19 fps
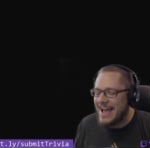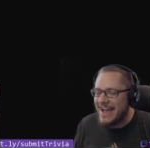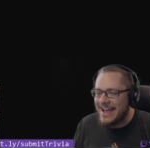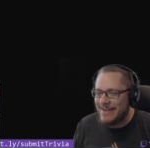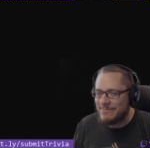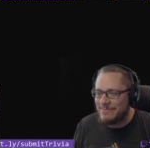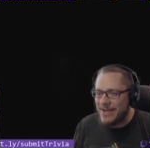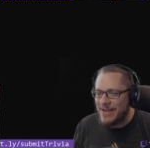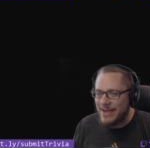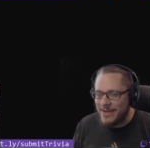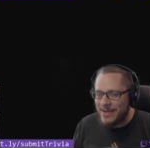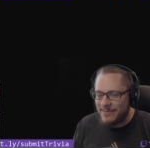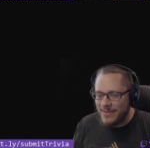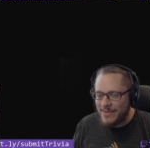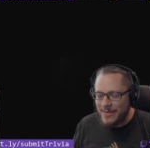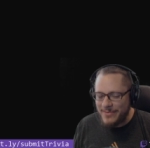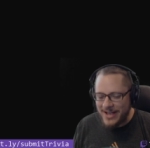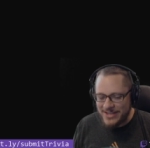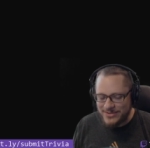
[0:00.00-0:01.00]

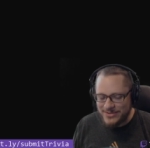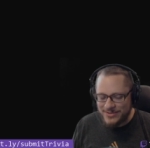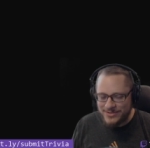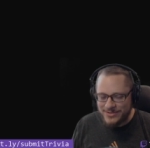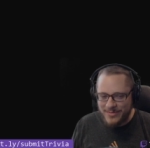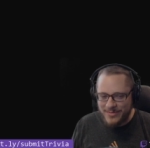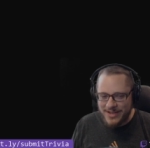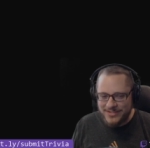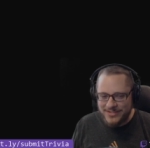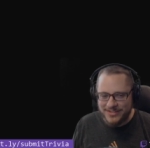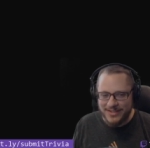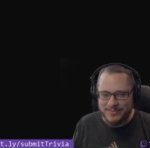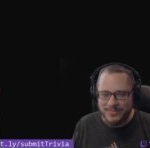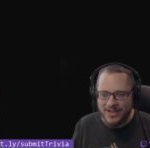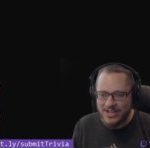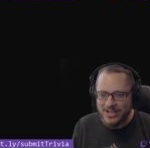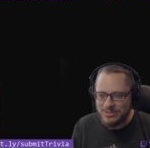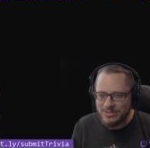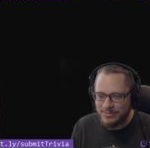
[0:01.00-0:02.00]
My passwords are basically
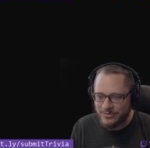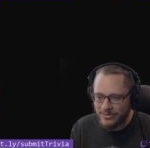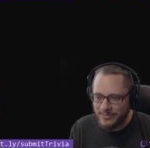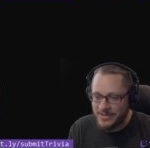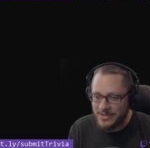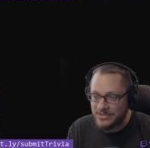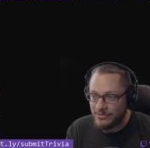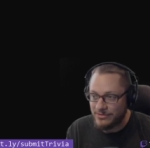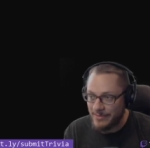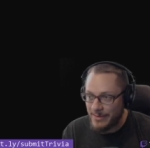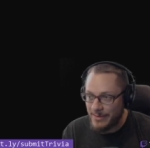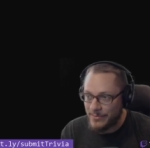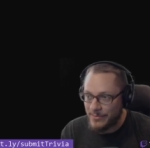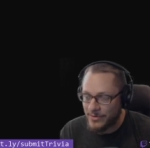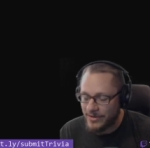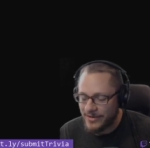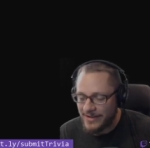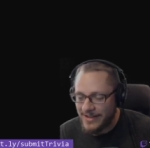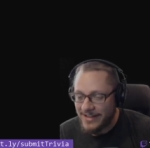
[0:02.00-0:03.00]
impossible for me to
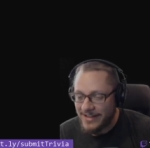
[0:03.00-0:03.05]
remember,